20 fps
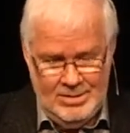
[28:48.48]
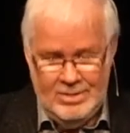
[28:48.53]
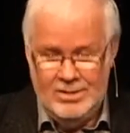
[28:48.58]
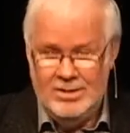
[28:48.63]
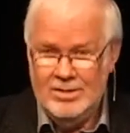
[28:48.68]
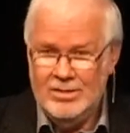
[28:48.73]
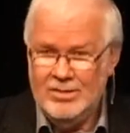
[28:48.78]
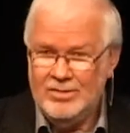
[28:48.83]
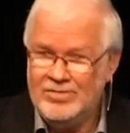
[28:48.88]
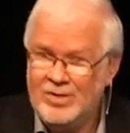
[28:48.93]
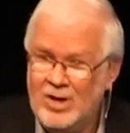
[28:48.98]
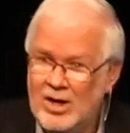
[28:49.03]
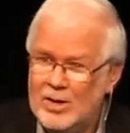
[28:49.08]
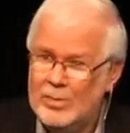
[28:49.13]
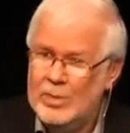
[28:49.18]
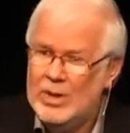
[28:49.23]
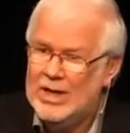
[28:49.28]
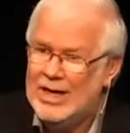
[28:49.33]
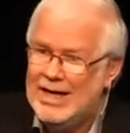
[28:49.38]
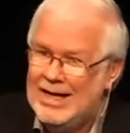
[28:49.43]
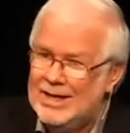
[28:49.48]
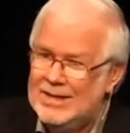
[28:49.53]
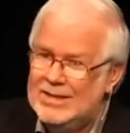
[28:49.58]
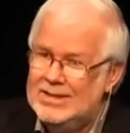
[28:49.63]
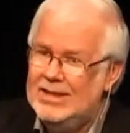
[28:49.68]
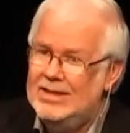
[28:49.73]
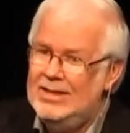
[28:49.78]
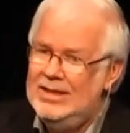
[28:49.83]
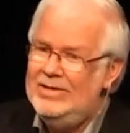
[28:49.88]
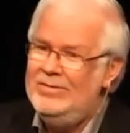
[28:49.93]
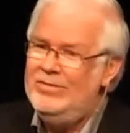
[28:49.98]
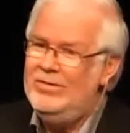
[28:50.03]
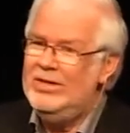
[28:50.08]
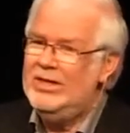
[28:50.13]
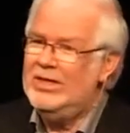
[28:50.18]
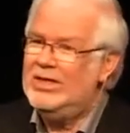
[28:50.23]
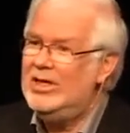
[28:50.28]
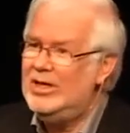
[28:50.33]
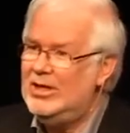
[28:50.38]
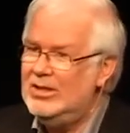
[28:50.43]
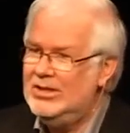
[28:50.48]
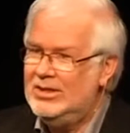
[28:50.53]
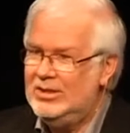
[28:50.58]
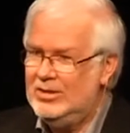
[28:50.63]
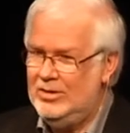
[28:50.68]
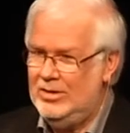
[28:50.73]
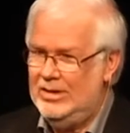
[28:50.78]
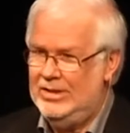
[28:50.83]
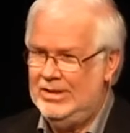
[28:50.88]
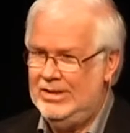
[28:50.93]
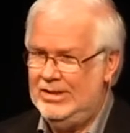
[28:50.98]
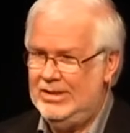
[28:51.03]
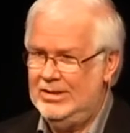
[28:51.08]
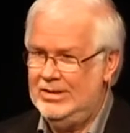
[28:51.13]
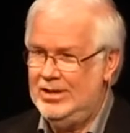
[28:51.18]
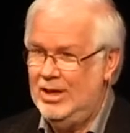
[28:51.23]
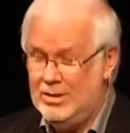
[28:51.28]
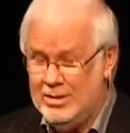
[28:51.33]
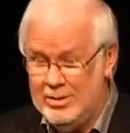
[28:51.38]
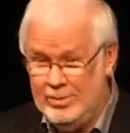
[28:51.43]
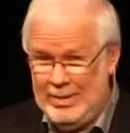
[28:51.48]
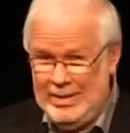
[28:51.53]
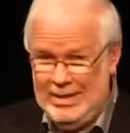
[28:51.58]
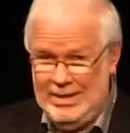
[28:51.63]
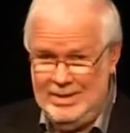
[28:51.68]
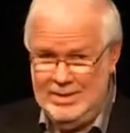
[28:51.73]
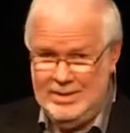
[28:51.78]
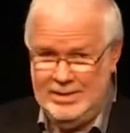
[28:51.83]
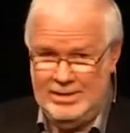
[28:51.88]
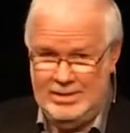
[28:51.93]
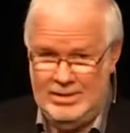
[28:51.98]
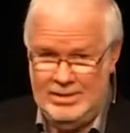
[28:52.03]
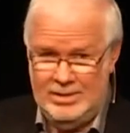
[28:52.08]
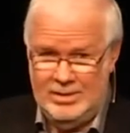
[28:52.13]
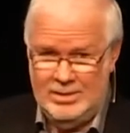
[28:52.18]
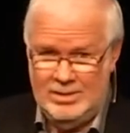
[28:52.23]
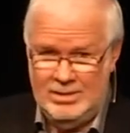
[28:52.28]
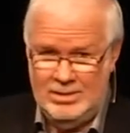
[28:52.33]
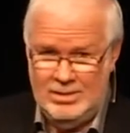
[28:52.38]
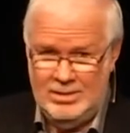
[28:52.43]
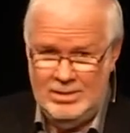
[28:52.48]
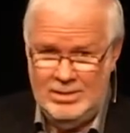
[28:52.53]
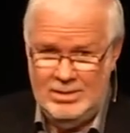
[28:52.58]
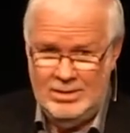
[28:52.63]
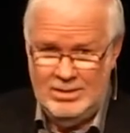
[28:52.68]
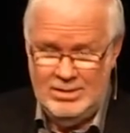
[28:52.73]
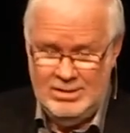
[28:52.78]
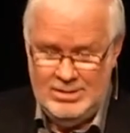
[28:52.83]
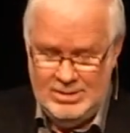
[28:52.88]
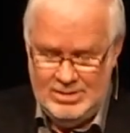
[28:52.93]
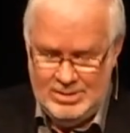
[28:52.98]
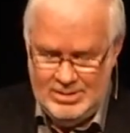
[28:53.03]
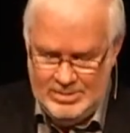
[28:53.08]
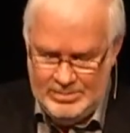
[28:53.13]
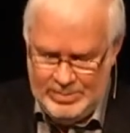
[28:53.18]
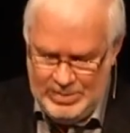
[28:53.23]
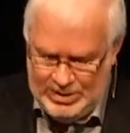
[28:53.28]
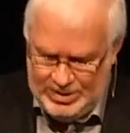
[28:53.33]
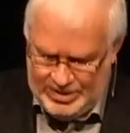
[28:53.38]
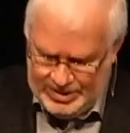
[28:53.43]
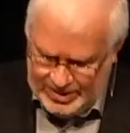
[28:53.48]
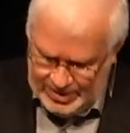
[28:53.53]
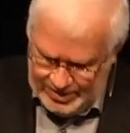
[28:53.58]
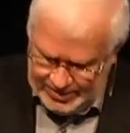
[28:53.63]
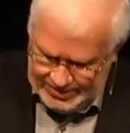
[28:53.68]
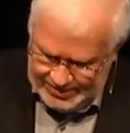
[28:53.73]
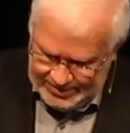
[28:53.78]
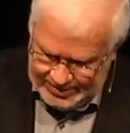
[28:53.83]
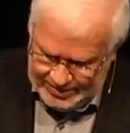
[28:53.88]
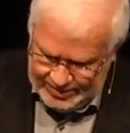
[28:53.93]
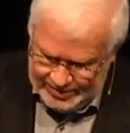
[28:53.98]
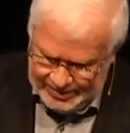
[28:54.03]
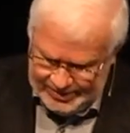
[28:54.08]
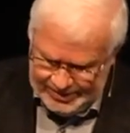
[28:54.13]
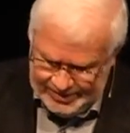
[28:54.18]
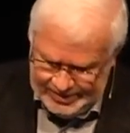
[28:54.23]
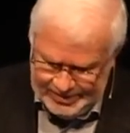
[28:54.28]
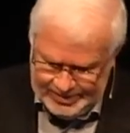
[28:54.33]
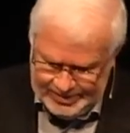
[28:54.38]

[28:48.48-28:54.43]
The farmer has to live with the consequences, not the penalty, but the consequences.